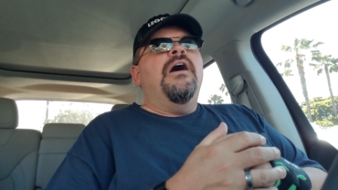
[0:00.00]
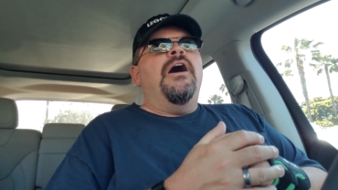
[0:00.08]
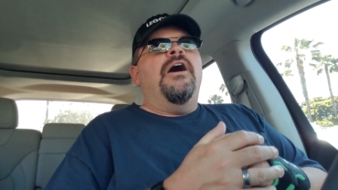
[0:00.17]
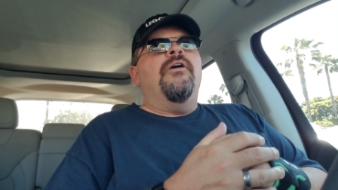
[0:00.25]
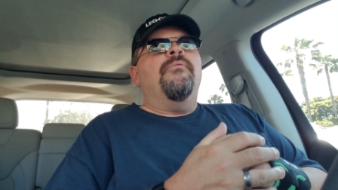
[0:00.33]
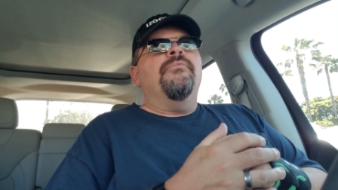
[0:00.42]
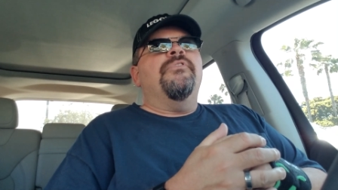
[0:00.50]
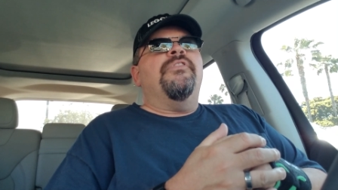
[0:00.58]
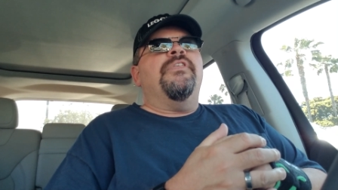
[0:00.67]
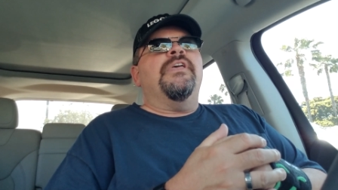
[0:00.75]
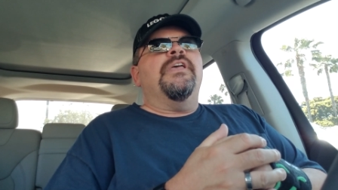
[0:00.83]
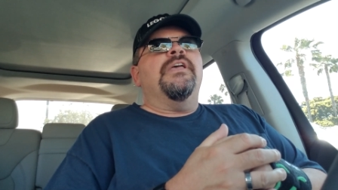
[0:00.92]
uh,
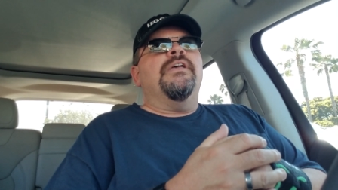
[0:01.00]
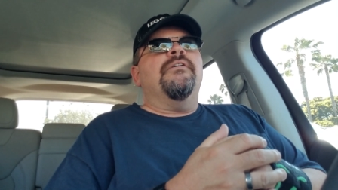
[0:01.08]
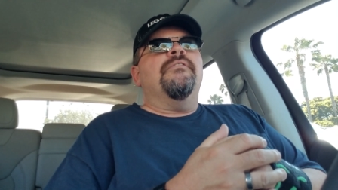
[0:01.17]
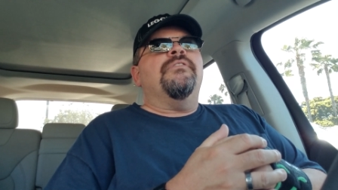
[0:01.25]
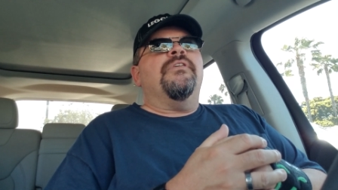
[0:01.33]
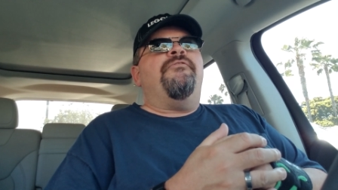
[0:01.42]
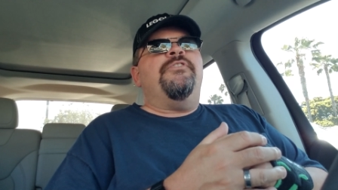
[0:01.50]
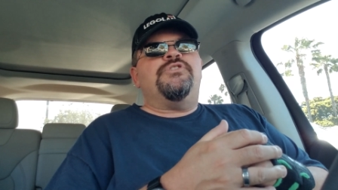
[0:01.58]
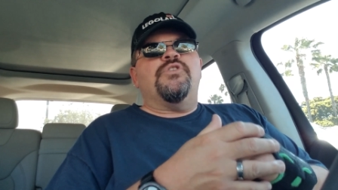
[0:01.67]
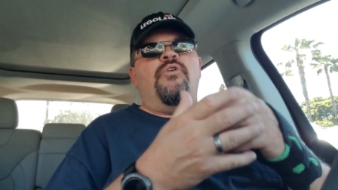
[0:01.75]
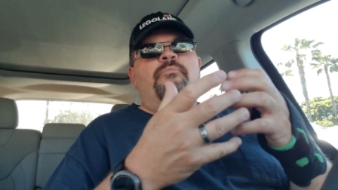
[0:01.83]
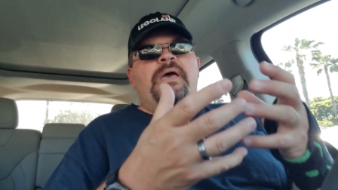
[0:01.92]
the, the
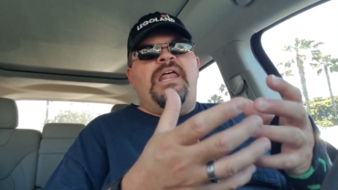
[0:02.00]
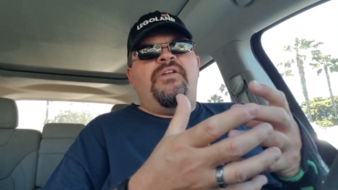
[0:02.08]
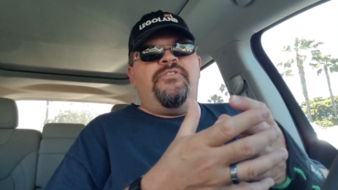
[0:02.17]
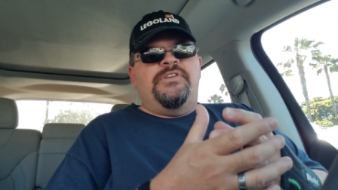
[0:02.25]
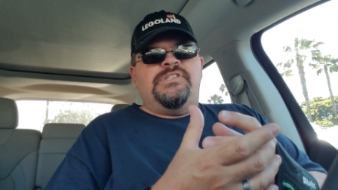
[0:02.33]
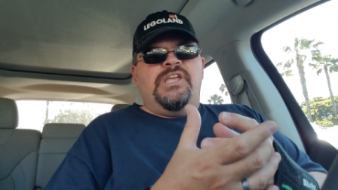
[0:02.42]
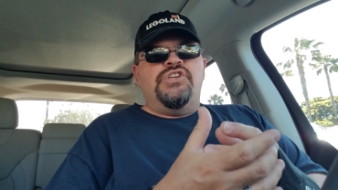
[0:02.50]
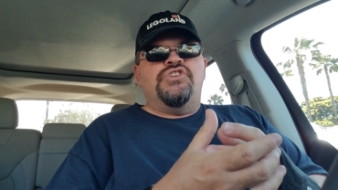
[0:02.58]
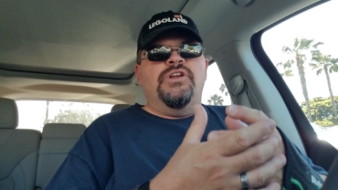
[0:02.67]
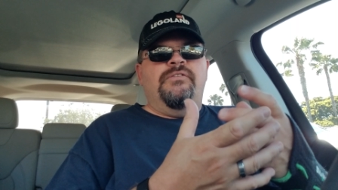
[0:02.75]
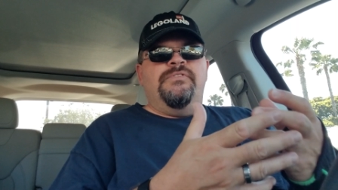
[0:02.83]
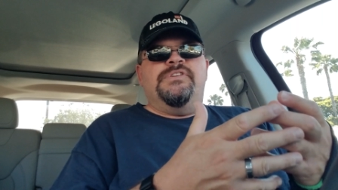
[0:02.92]
physical
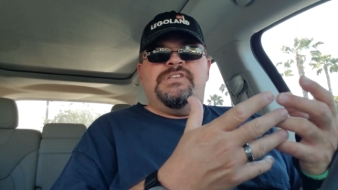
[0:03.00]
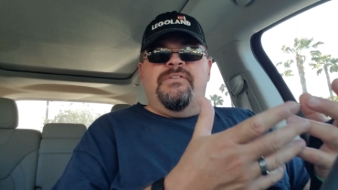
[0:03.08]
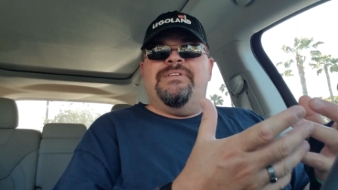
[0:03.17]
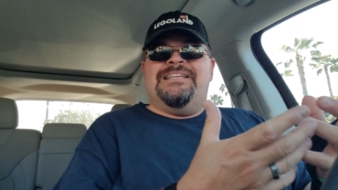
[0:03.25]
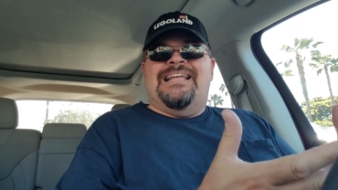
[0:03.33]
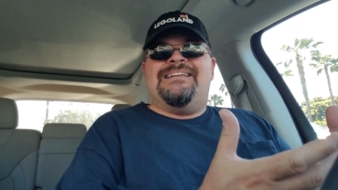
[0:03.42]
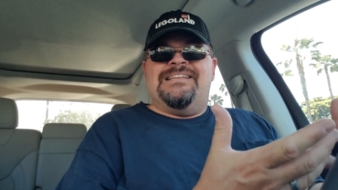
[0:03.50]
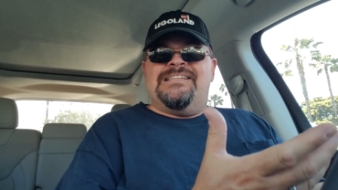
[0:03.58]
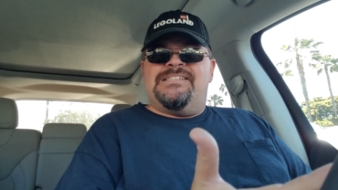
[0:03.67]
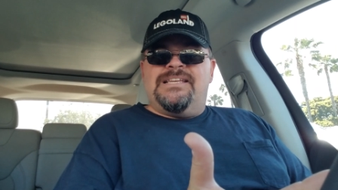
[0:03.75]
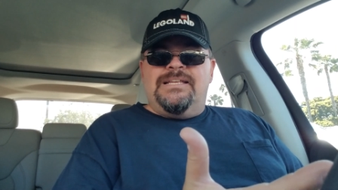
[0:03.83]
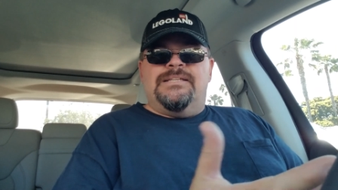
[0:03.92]
manifestation of the seven deadly
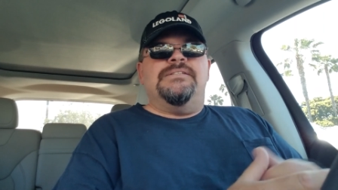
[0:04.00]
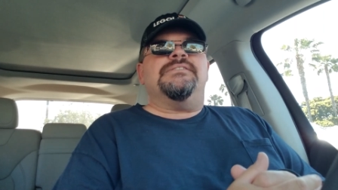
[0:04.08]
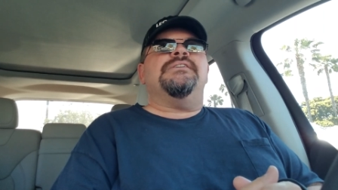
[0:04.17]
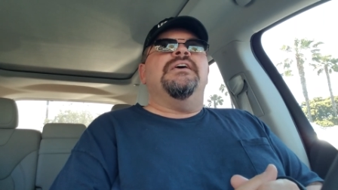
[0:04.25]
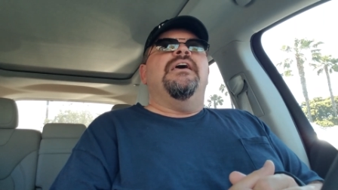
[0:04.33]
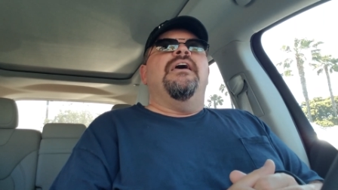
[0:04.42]
sins.